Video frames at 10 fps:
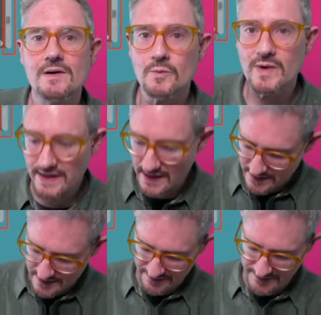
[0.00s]

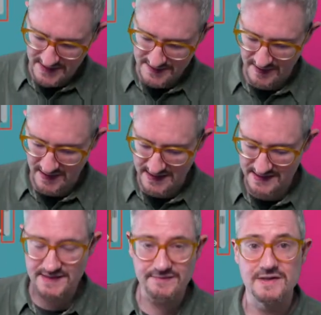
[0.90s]
The first part
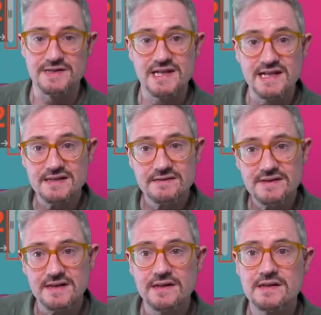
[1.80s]
is the font size,
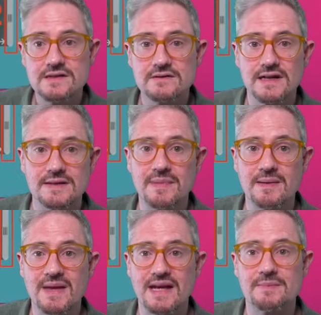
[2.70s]
so you can sort of like
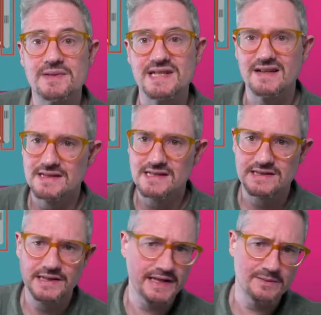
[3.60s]
bump that up and down. There's
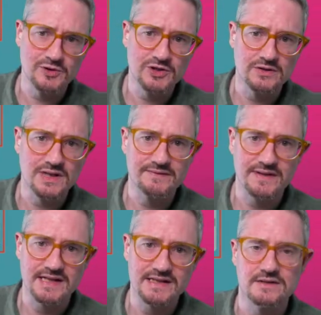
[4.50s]
actually a keyboard shortcut
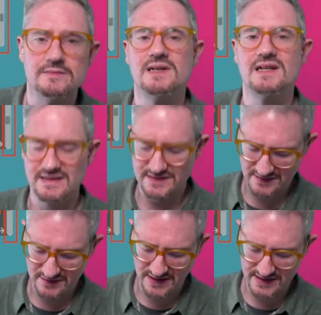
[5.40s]
for that too, but I
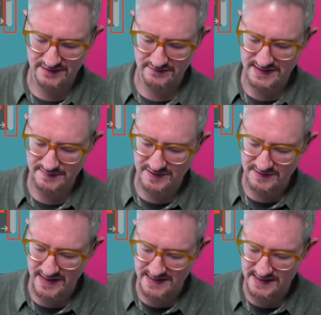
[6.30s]
just thought I'd sort of expose it there.